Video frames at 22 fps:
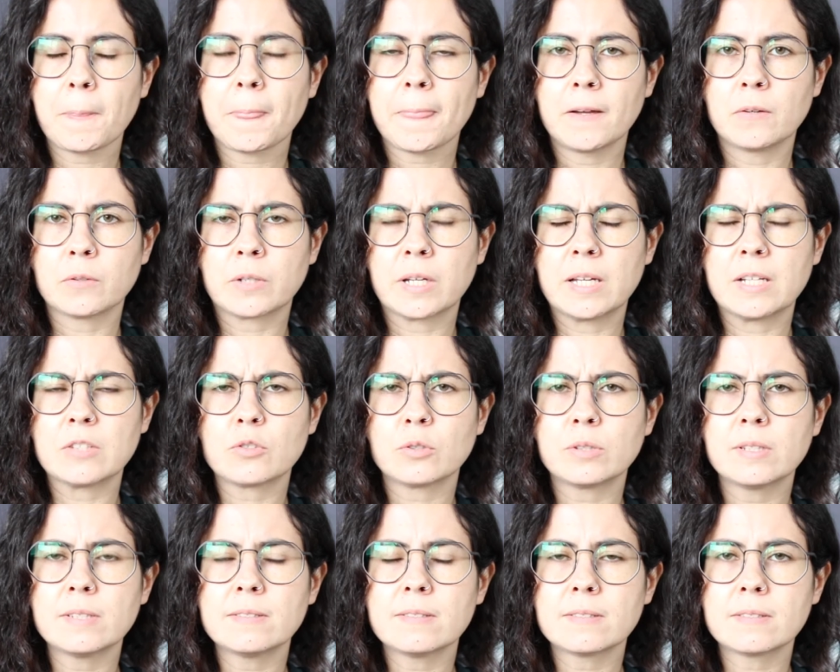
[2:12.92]
Okay, so
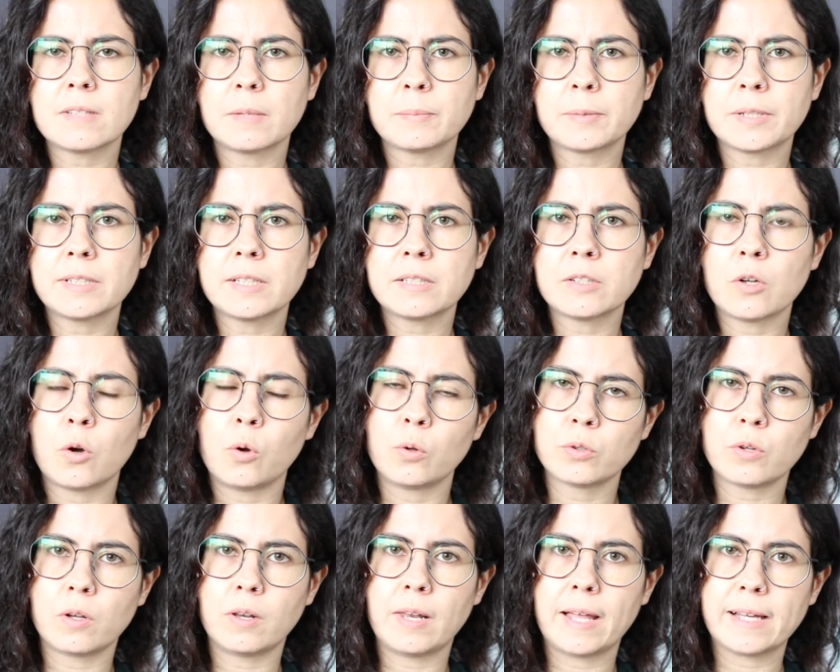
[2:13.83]
this is something that the whole
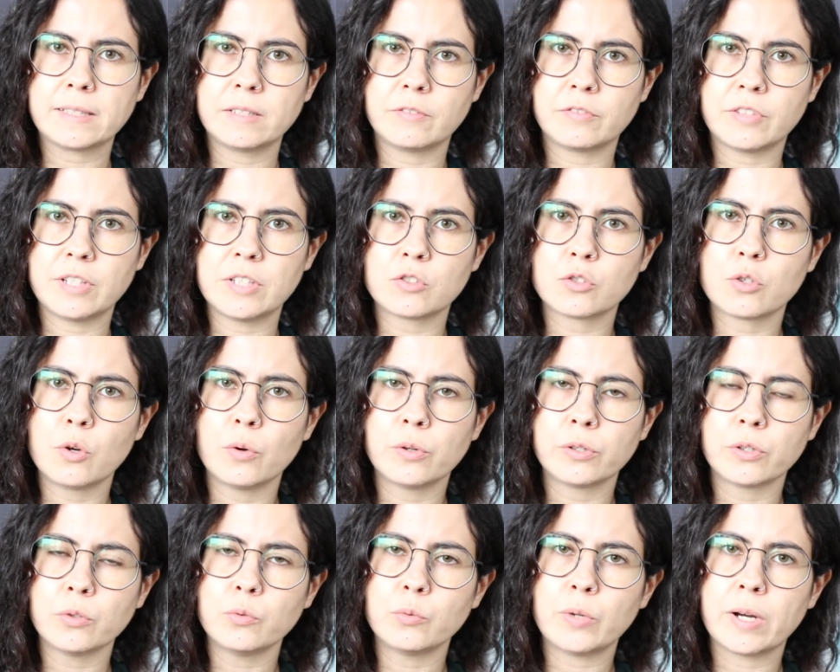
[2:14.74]
collective is
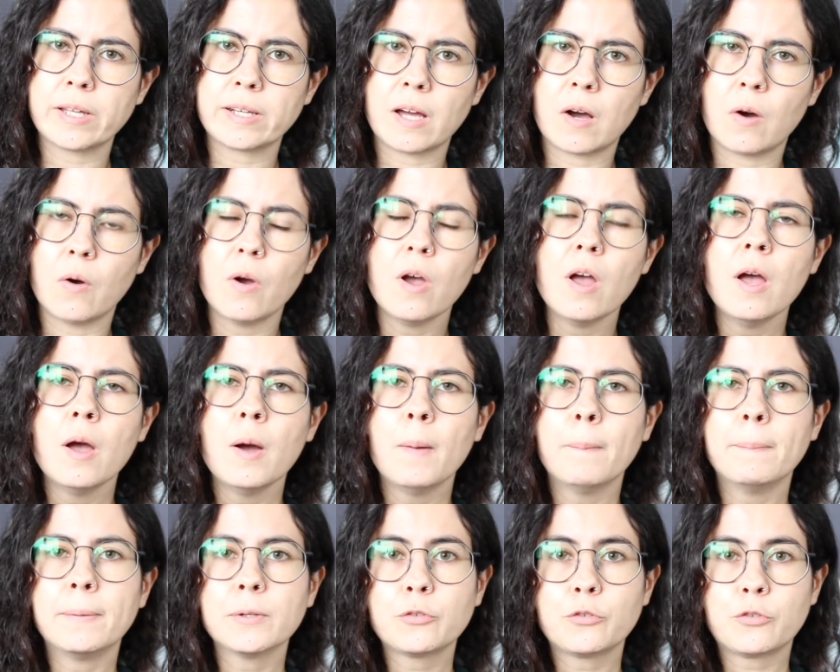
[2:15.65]
going on right now.
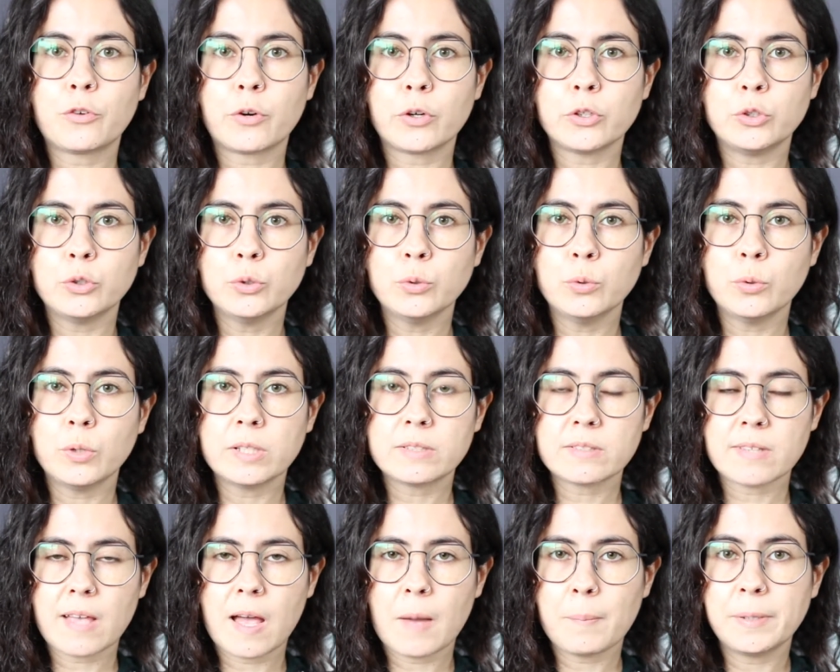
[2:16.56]
But for you,
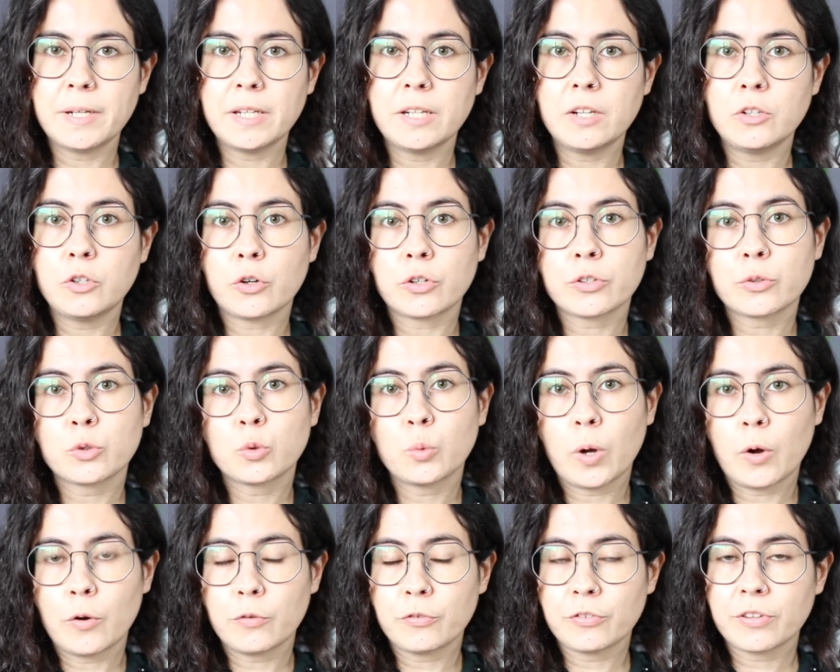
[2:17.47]
it's happening in your
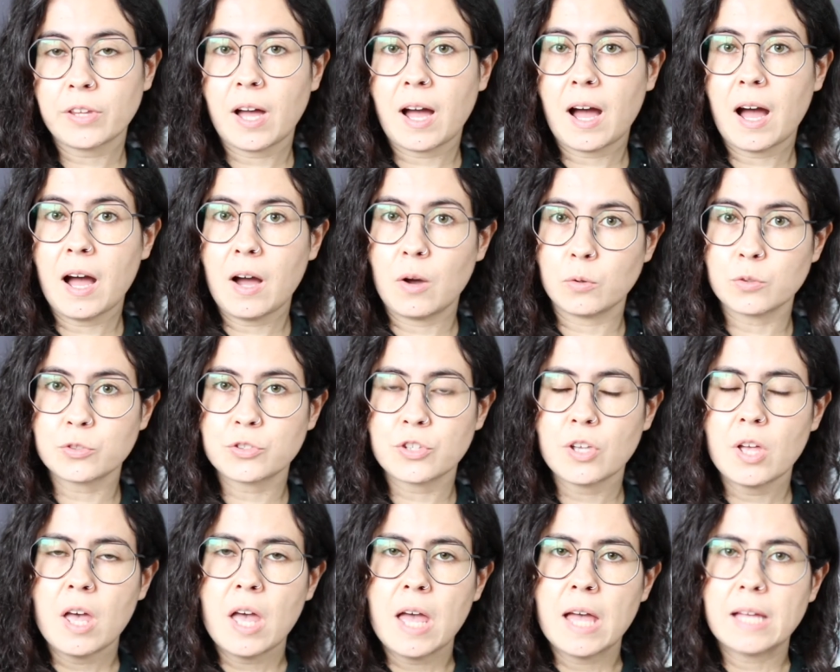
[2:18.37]
12th house,
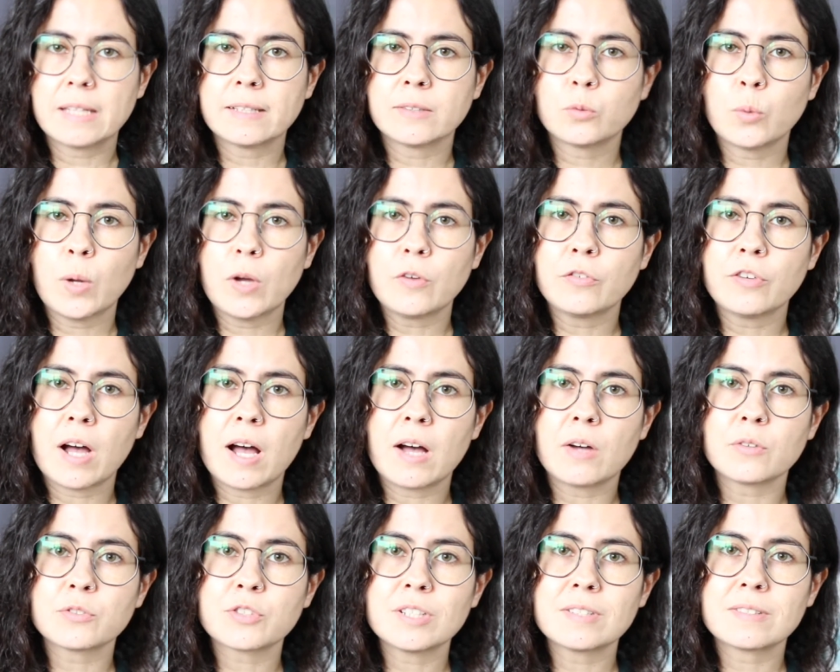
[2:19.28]
and the 12th
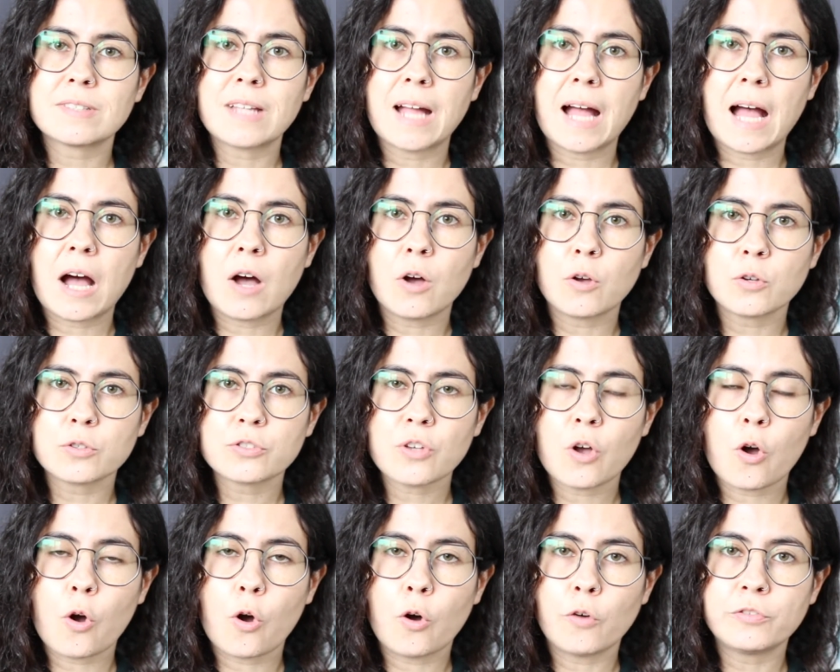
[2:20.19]
house is the house
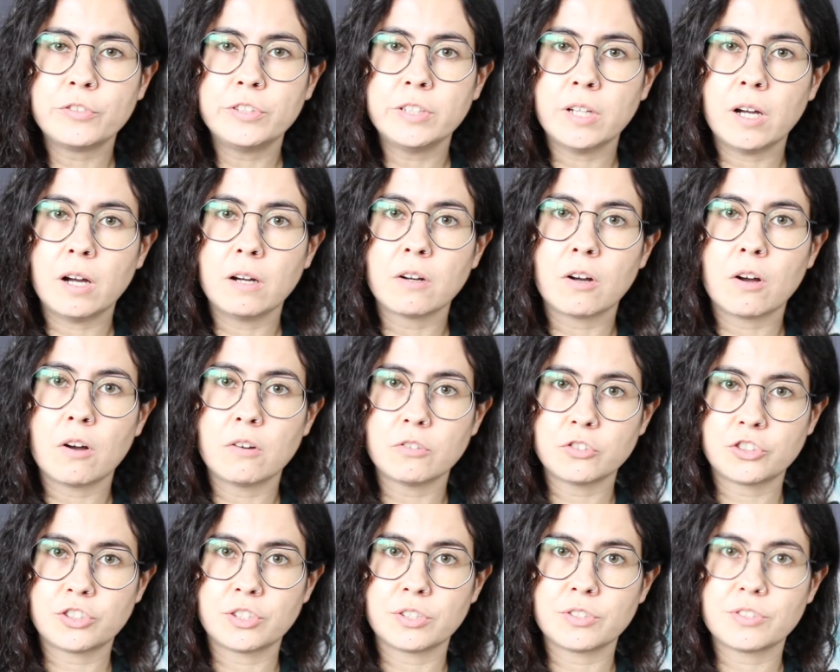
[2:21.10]
of the
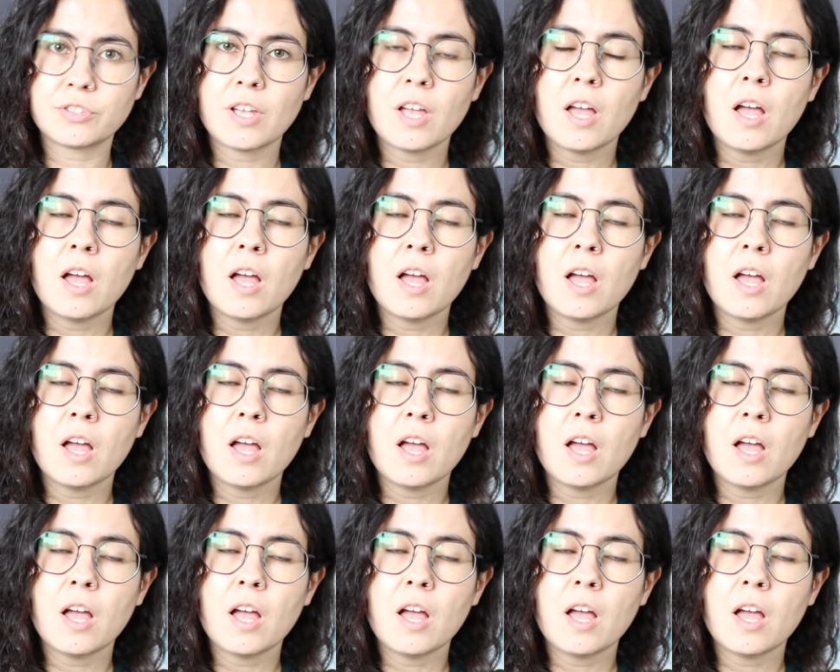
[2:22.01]
unconscious.